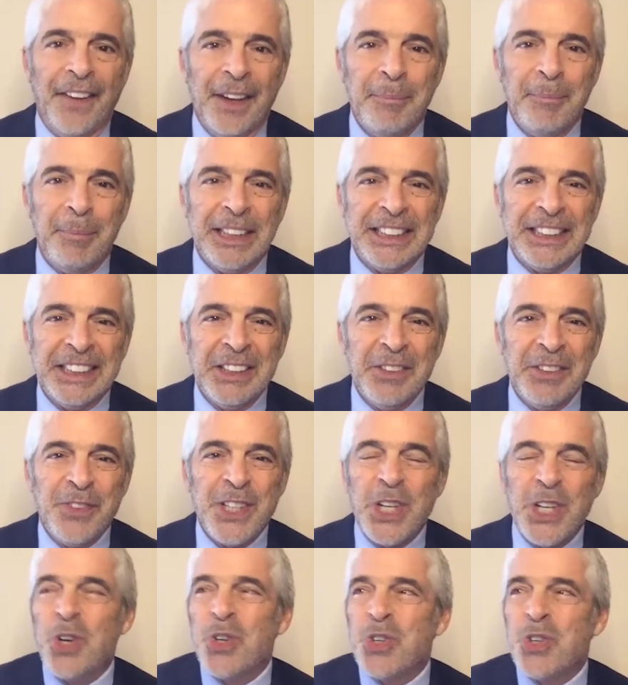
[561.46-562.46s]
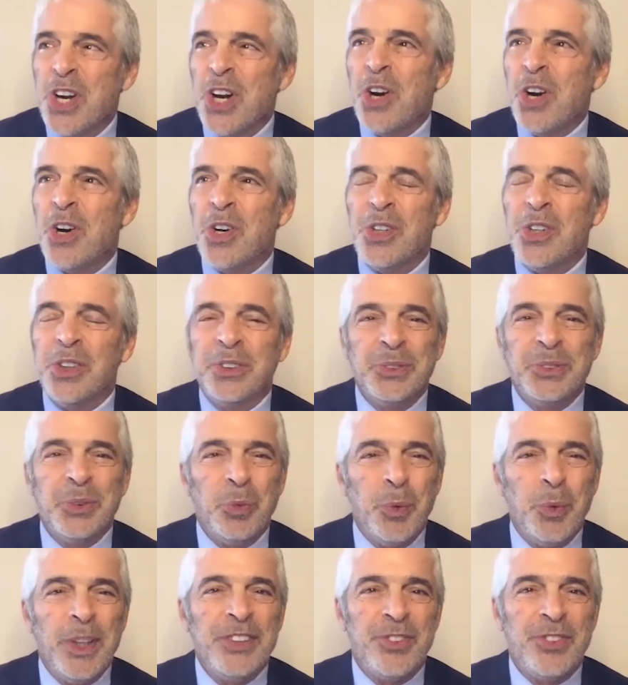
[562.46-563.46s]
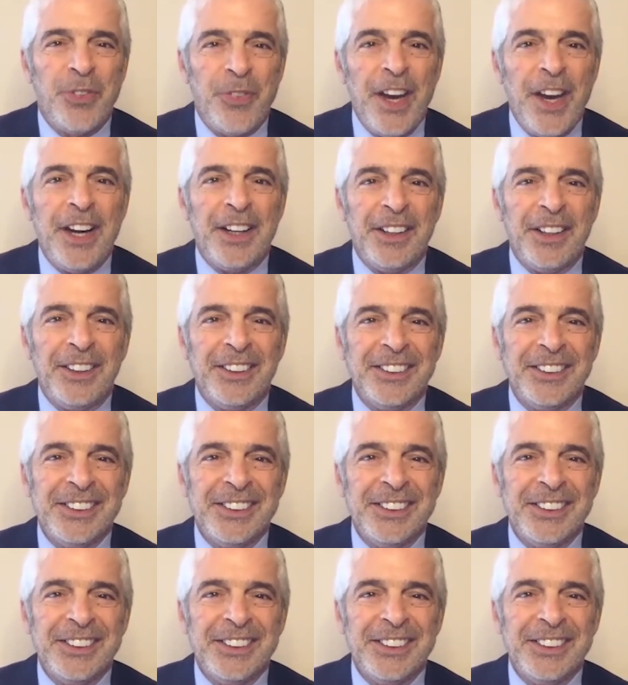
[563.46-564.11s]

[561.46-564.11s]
But if you don't know what's there,